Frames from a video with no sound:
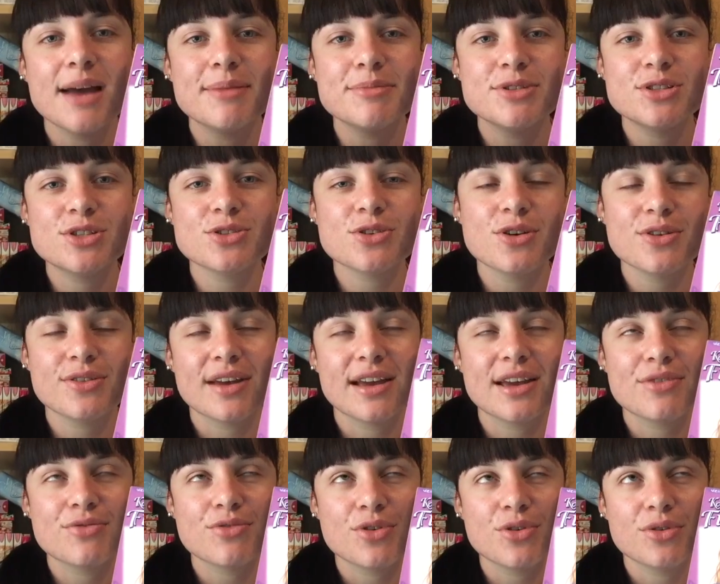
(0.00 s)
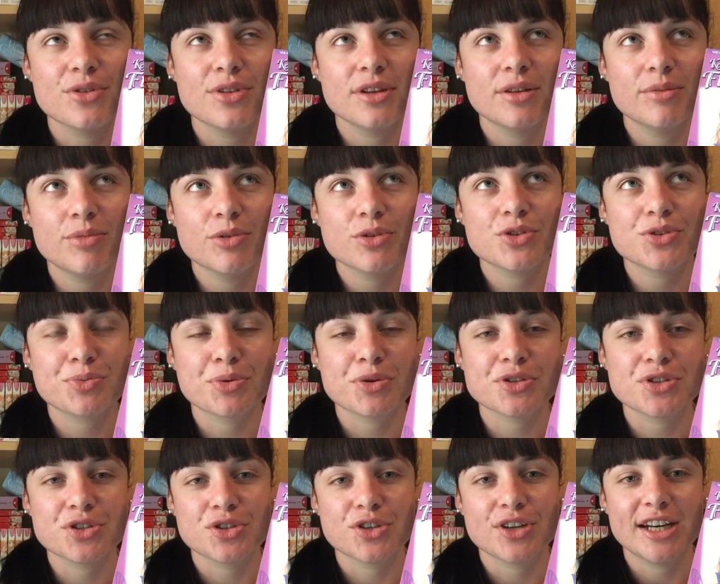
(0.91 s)
I'm so thankful that Book
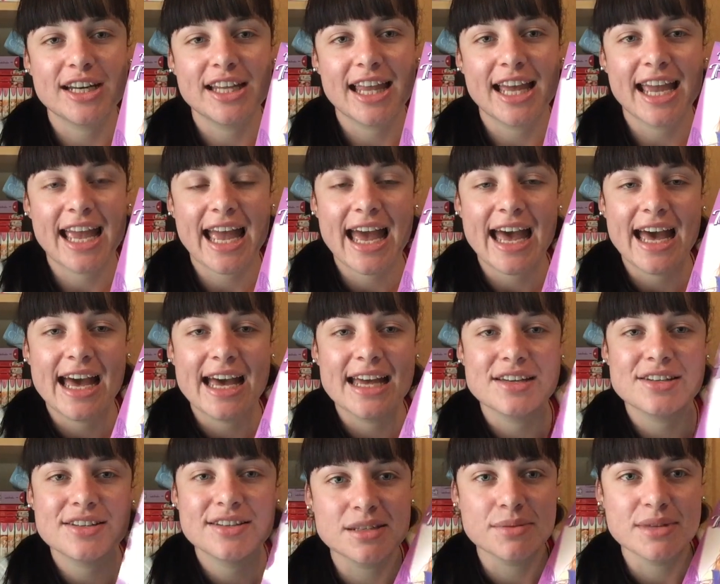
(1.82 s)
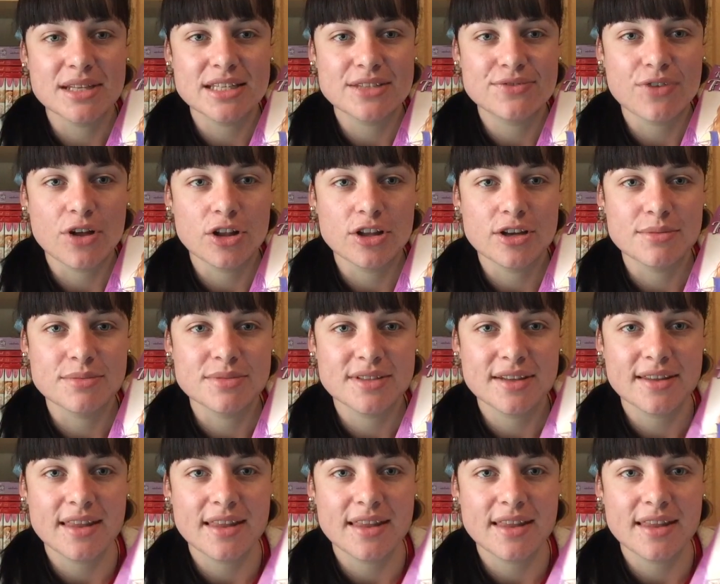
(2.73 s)
Depository like had some of these volumes,